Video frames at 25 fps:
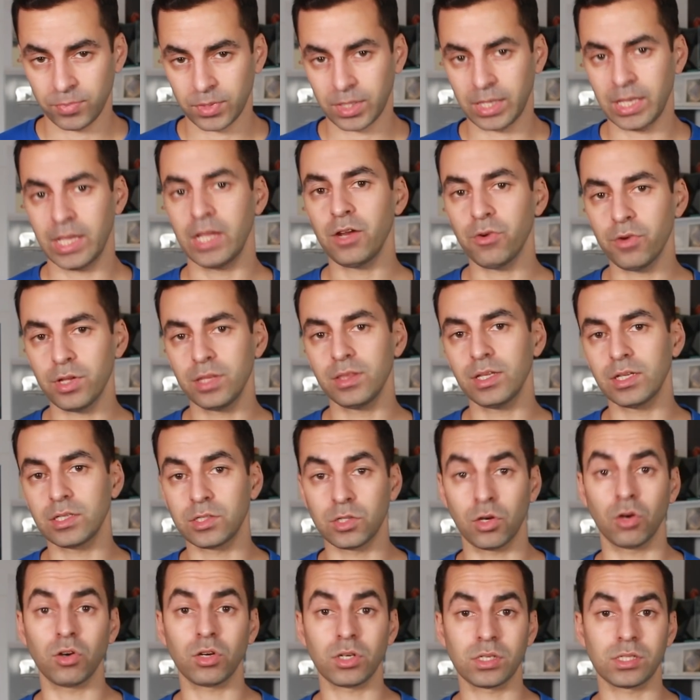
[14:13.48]
Here in the
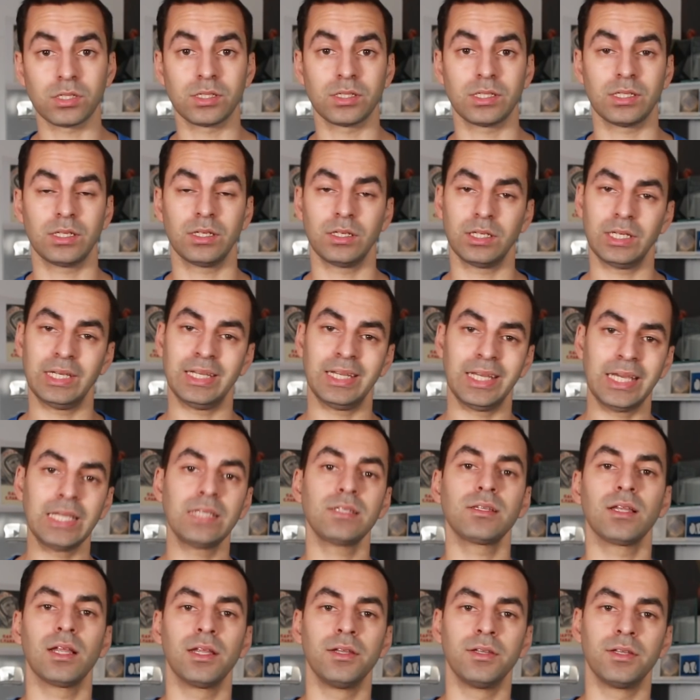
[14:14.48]
docks in
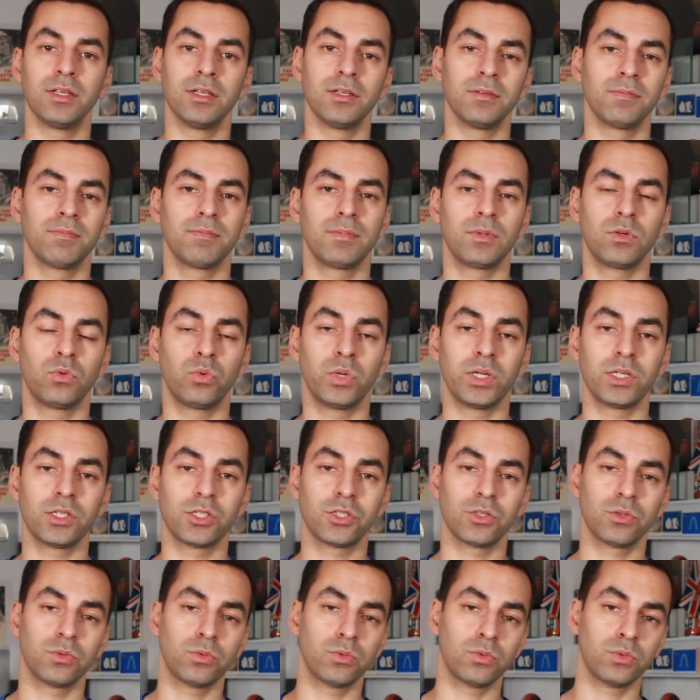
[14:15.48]
East London,
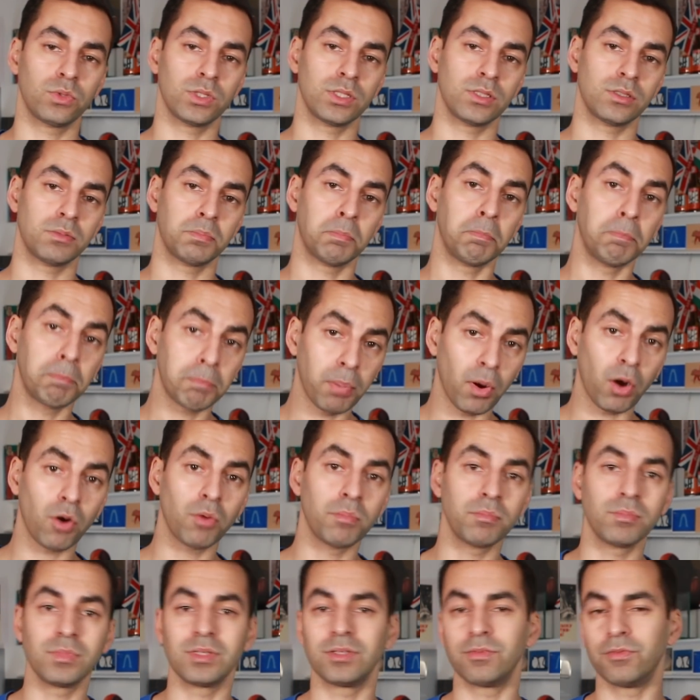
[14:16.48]
which was
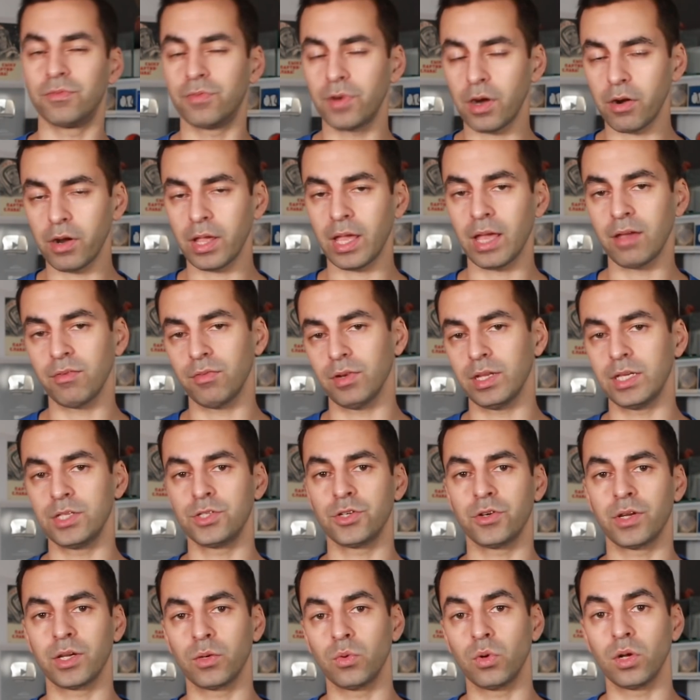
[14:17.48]
bombed very heavily
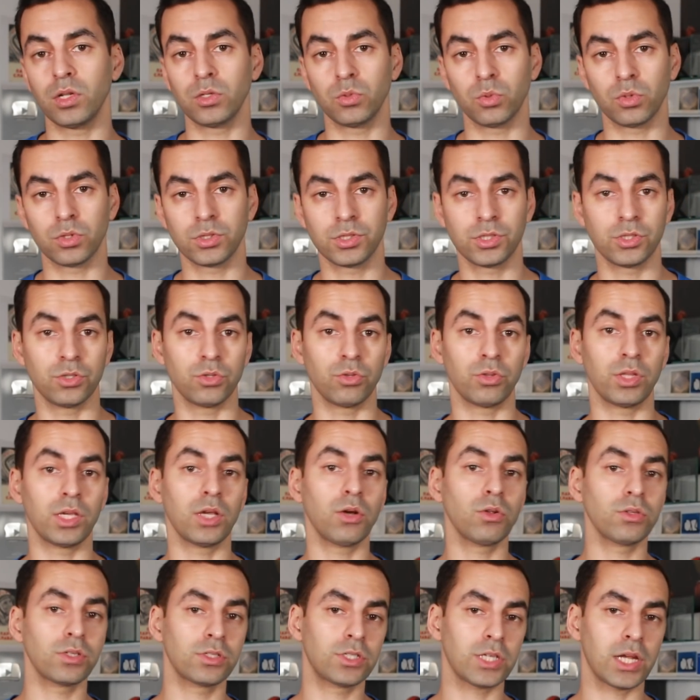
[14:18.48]
during World War II, the
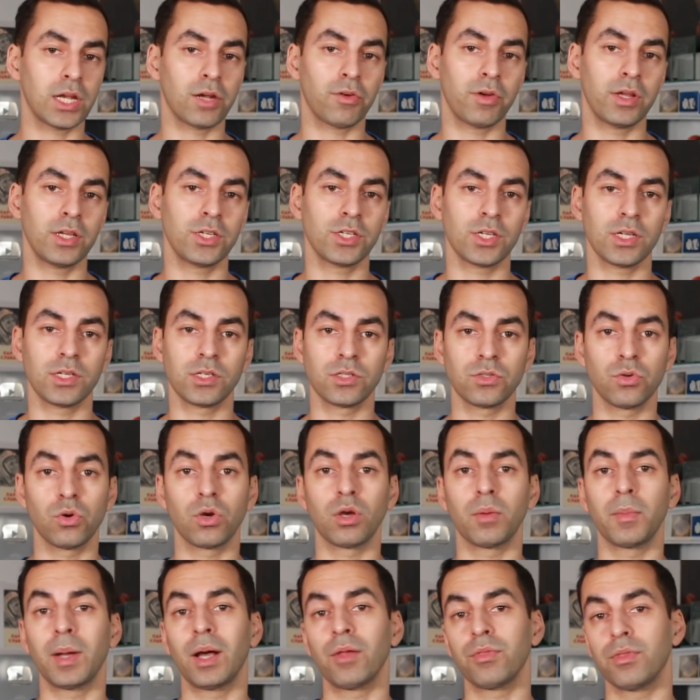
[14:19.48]
older generation
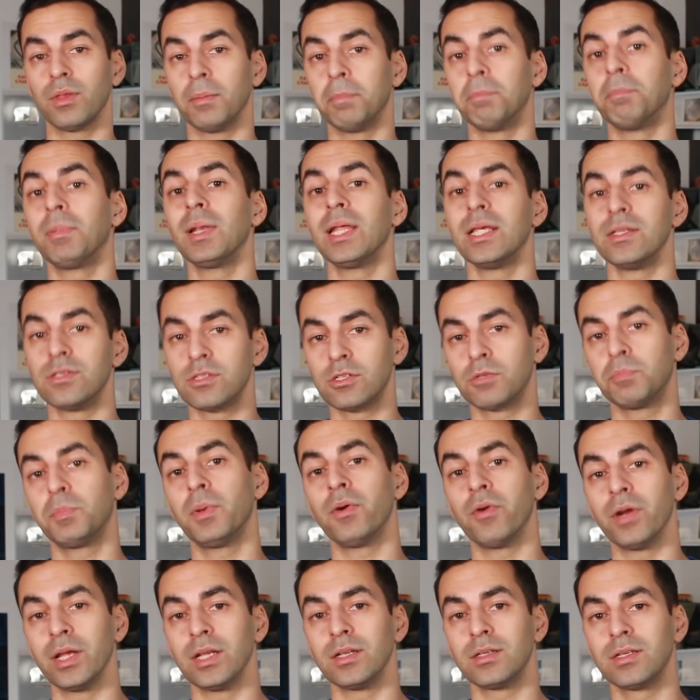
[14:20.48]
talk about the Blitz
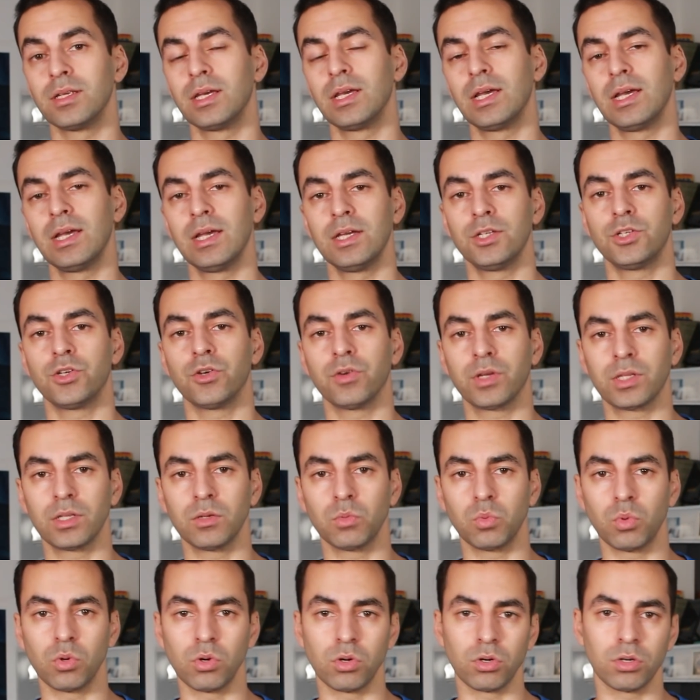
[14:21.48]
spirit during the
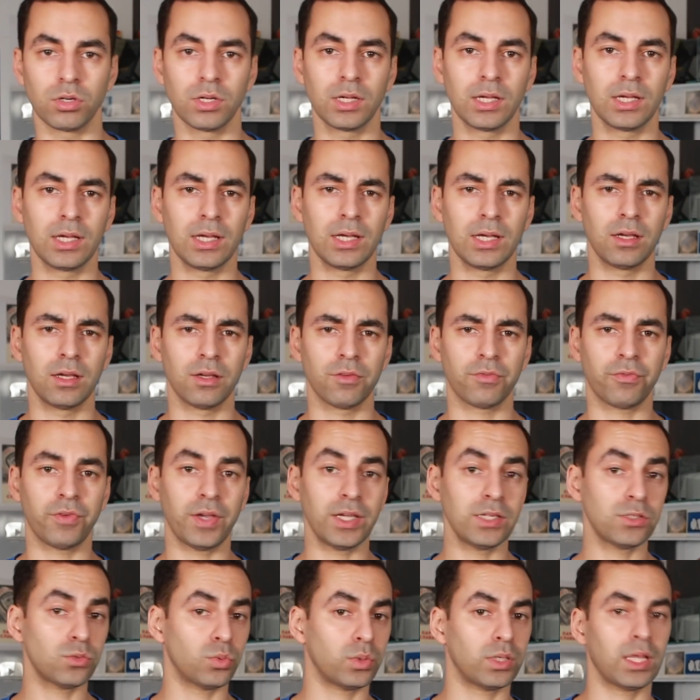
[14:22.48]
war.
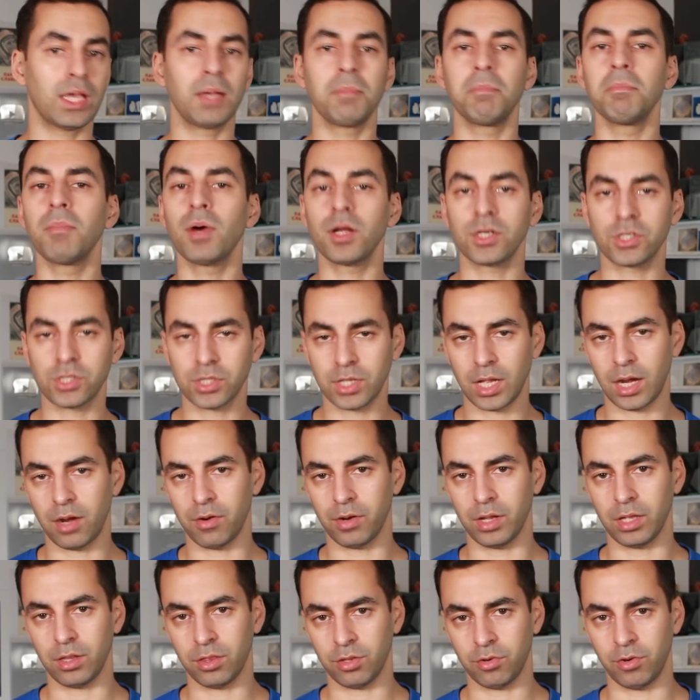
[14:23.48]
Faced with a much
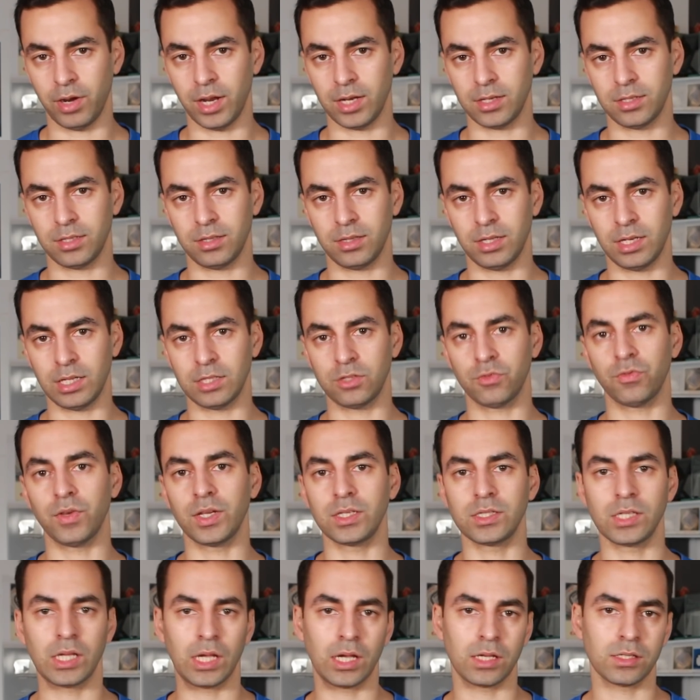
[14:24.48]
scarier threat than is
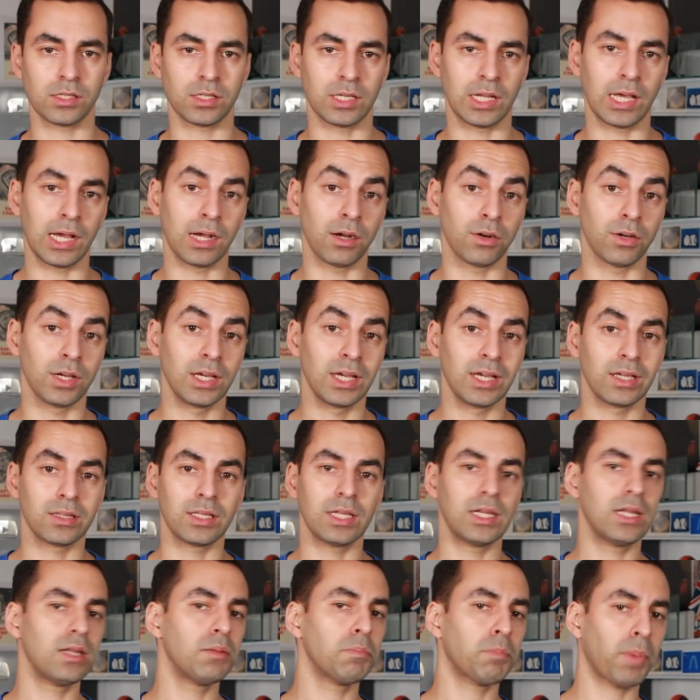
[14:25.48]
facing us now,
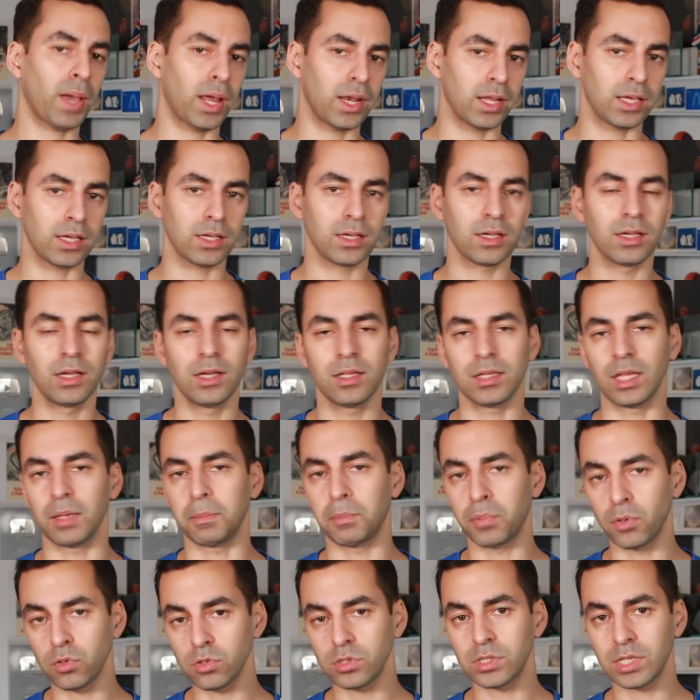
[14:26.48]
they didn't panic, they
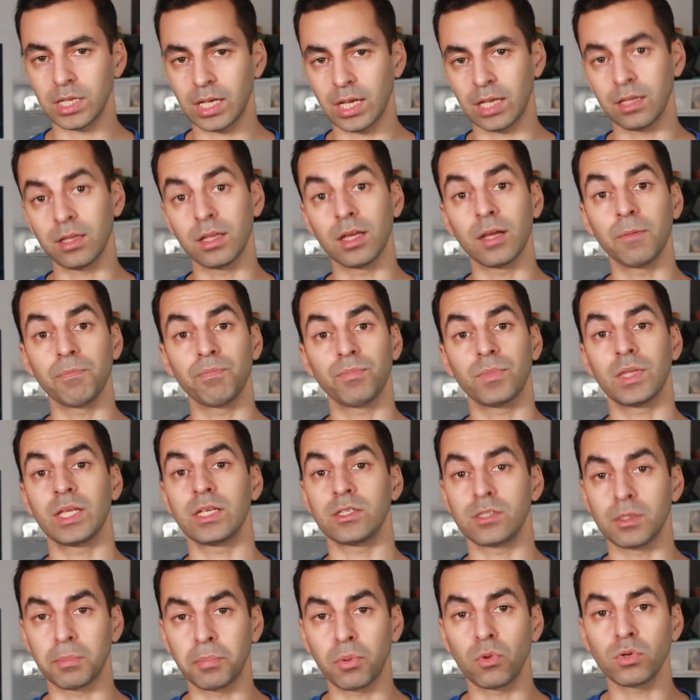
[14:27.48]
pulled together, they
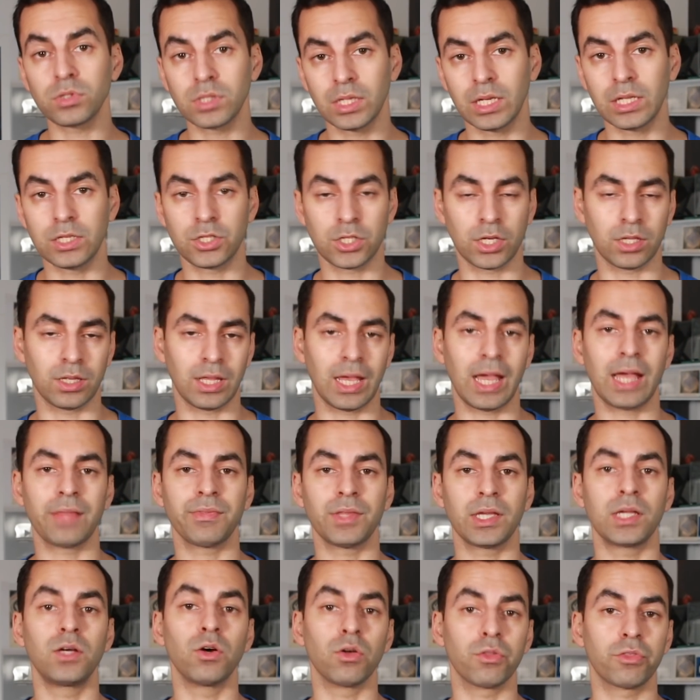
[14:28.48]
supported each other, and
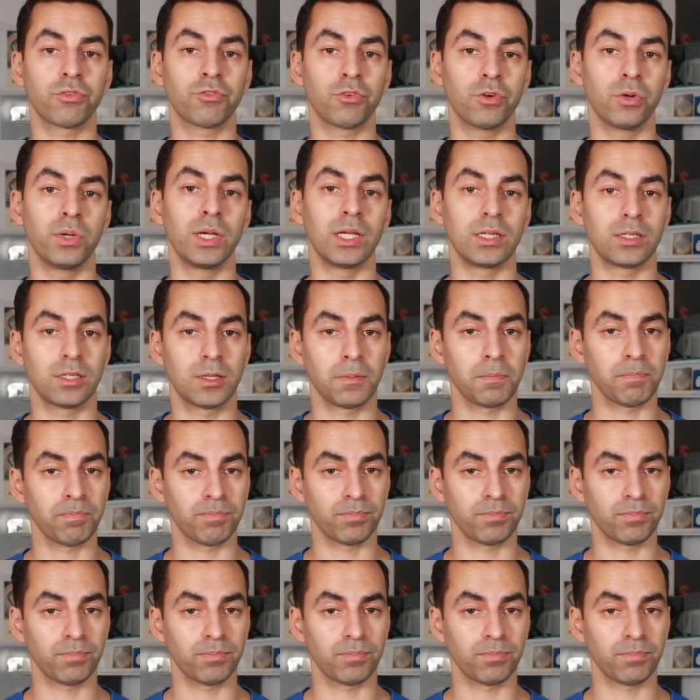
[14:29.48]
they got through it.